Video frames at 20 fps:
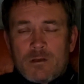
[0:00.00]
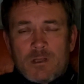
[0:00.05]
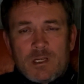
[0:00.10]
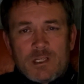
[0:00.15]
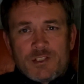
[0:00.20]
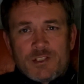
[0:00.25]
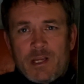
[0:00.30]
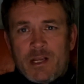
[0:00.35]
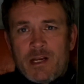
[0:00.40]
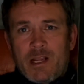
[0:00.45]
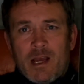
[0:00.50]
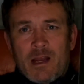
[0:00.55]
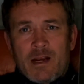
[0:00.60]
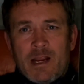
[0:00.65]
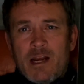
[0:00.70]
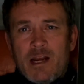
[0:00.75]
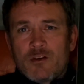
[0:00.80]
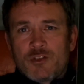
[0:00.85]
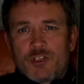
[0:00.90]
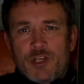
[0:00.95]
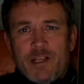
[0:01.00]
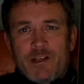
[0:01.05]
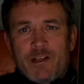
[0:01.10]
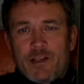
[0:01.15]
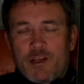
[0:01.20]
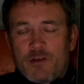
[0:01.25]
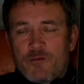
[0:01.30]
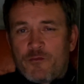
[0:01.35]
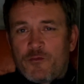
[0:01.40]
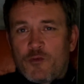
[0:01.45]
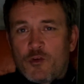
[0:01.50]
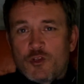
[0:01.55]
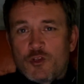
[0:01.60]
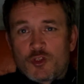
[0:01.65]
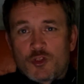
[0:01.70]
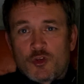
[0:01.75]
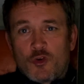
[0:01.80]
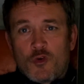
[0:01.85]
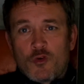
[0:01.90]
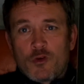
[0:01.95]
I said it, an energetic and fun
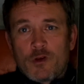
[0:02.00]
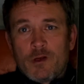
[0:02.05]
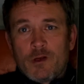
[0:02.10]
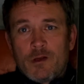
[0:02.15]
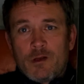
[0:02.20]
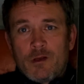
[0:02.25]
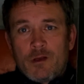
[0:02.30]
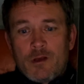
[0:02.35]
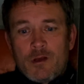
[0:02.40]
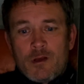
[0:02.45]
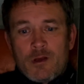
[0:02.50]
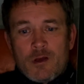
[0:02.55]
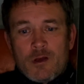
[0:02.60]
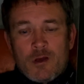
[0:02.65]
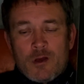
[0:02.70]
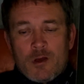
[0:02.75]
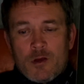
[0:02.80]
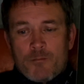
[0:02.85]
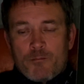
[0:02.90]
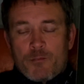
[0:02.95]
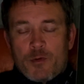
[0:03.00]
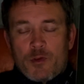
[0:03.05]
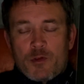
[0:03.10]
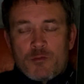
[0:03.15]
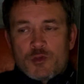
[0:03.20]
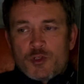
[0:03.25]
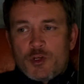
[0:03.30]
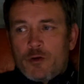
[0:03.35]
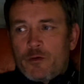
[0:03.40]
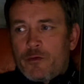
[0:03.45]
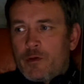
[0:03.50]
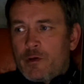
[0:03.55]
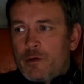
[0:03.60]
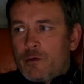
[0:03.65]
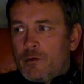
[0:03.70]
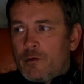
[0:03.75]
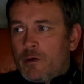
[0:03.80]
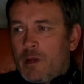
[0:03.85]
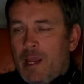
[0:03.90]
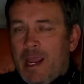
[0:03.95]
song, but there was
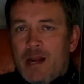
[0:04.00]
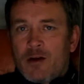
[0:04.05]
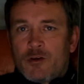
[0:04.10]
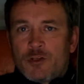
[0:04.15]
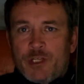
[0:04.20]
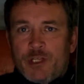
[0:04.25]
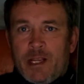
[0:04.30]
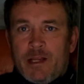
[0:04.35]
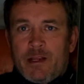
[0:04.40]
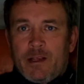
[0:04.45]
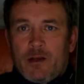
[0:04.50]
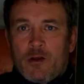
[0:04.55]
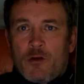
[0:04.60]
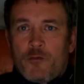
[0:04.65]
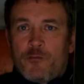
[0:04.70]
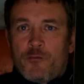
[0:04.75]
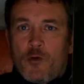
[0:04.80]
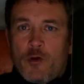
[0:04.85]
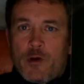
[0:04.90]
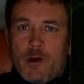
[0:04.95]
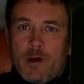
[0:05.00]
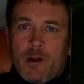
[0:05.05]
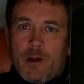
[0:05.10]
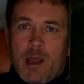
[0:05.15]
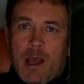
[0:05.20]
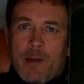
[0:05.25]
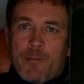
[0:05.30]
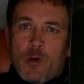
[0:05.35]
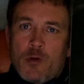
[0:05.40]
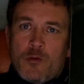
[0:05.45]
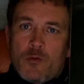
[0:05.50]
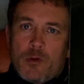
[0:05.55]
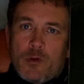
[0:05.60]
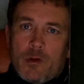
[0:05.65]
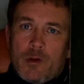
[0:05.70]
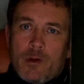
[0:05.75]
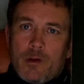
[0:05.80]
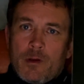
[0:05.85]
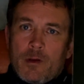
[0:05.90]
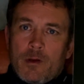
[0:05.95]
nothing energetic or fun about
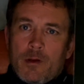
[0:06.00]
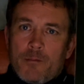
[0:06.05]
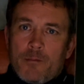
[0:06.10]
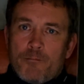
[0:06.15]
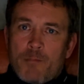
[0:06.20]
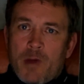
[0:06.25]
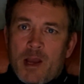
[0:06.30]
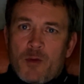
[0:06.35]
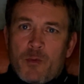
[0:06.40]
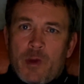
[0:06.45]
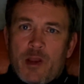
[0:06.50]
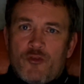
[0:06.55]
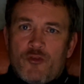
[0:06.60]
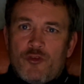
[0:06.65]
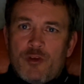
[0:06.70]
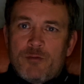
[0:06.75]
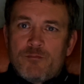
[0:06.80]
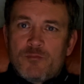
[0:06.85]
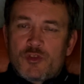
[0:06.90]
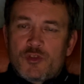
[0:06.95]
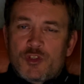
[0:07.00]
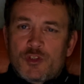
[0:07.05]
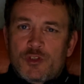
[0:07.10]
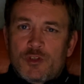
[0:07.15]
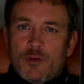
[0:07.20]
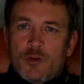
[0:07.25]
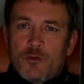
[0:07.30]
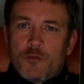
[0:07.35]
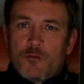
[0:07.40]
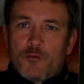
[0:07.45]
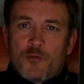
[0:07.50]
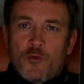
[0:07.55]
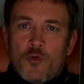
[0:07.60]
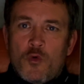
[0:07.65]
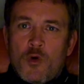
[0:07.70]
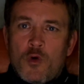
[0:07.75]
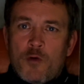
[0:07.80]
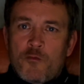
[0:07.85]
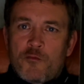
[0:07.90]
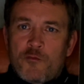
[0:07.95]
my wet dreams
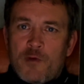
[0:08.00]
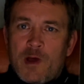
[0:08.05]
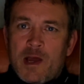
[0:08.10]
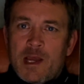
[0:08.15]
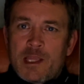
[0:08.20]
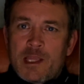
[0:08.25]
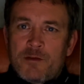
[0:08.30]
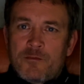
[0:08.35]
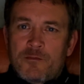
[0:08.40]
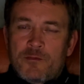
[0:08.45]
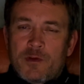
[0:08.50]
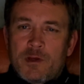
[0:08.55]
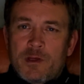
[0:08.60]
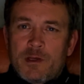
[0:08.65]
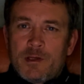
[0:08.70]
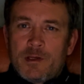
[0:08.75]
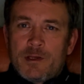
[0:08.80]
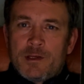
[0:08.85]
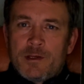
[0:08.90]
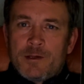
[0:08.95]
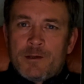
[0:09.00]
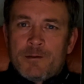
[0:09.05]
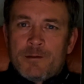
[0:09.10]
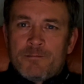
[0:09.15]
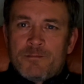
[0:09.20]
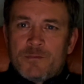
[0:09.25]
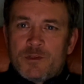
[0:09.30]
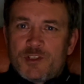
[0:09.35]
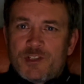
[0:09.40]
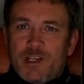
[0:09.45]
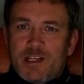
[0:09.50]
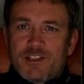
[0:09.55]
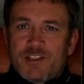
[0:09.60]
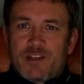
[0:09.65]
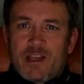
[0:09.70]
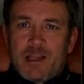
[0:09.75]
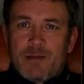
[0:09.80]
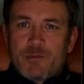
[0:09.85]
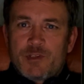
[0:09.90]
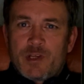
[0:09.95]
4, 5, 6
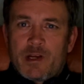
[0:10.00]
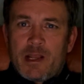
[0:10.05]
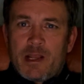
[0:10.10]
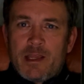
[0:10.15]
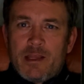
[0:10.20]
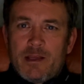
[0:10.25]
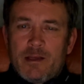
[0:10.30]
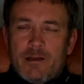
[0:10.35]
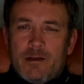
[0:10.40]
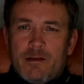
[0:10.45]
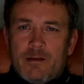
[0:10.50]
times a night.